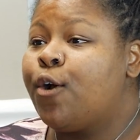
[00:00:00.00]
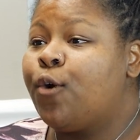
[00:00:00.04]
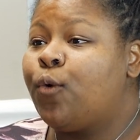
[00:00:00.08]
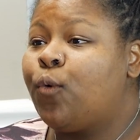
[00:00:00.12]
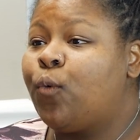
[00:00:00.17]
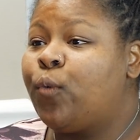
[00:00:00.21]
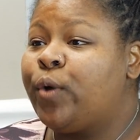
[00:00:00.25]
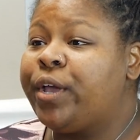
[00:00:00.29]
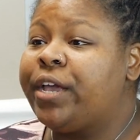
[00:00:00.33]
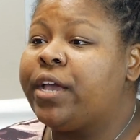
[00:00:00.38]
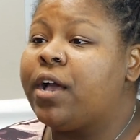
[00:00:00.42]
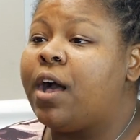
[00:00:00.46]

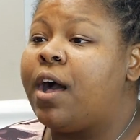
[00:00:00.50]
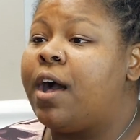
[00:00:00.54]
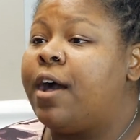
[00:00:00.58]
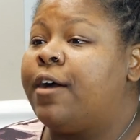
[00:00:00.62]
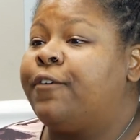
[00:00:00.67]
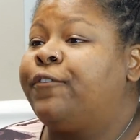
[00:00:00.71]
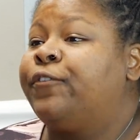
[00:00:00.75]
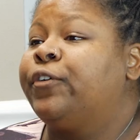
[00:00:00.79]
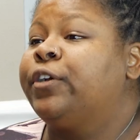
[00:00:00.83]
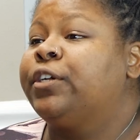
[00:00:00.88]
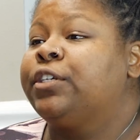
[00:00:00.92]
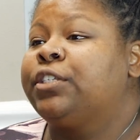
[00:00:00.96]
We
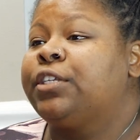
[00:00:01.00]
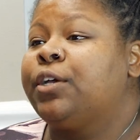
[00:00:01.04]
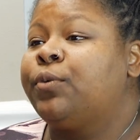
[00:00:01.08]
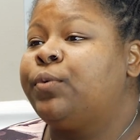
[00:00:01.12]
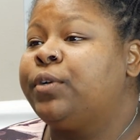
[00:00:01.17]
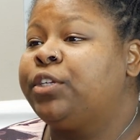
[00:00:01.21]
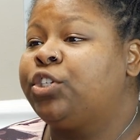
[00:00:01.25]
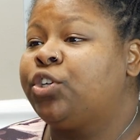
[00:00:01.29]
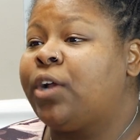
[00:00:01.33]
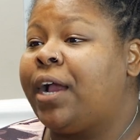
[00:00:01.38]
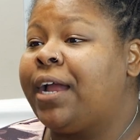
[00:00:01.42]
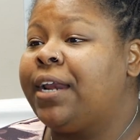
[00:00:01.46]
offer. So
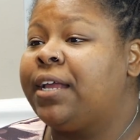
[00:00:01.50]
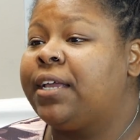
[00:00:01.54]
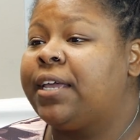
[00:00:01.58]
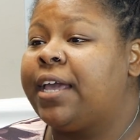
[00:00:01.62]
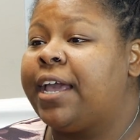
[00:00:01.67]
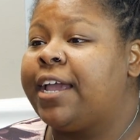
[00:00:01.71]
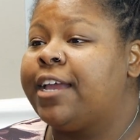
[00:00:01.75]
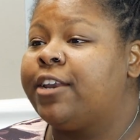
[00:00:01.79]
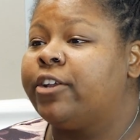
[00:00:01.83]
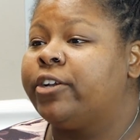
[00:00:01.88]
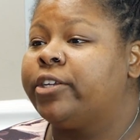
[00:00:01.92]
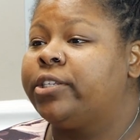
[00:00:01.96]
we try to
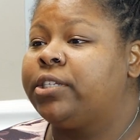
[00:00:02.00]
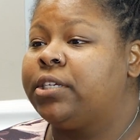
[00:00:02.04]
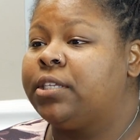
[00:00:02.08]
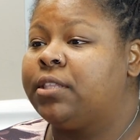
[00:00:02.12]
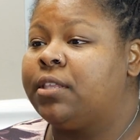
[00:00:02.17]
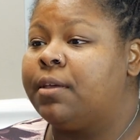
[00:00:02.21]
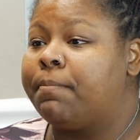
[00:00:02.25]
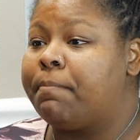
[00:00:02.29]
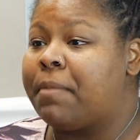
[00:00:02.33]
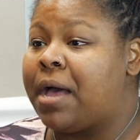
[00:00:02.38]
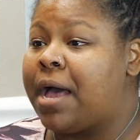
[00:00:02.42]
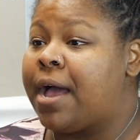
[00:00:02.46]
cater to
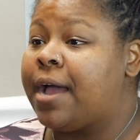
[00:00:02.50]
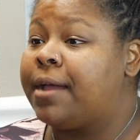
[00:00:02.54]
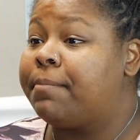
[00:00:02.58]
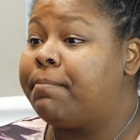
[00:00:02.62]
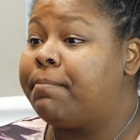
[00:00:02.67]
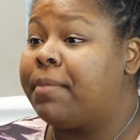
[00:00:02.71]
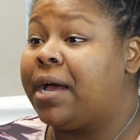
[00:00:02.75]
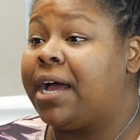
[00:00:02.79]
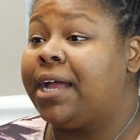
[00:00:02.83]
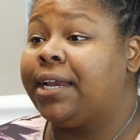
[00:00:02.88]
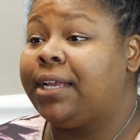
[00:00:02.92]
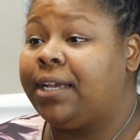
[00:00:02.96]
the
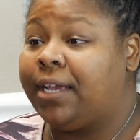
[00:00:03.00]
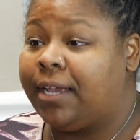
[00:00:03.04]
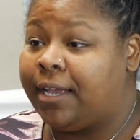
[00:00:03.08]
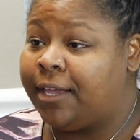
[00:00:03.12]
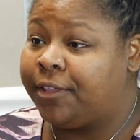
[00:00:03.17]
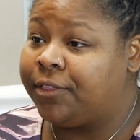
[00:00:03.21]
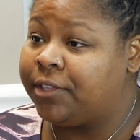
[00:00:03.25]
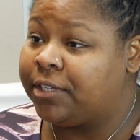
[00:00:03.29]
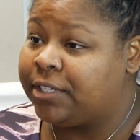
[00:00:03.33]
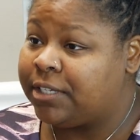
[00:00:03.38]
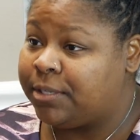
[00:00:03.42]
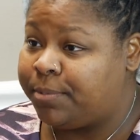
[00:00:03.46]
mind, body,
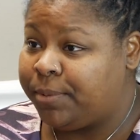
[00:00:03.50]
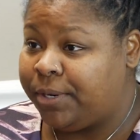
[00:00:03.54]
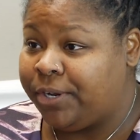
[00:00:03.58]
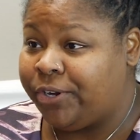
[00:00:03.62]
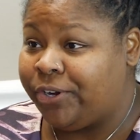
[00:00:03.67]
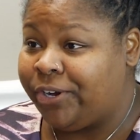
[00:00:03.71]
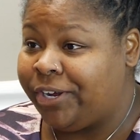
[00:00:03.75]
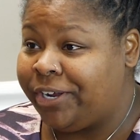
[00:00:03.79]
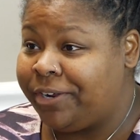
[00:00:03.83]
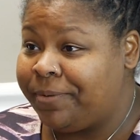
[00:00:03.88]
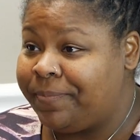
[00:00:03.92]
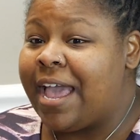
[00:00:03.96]
and the
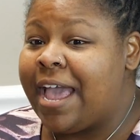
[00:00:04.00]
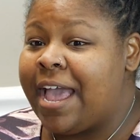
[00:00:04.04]
spirit.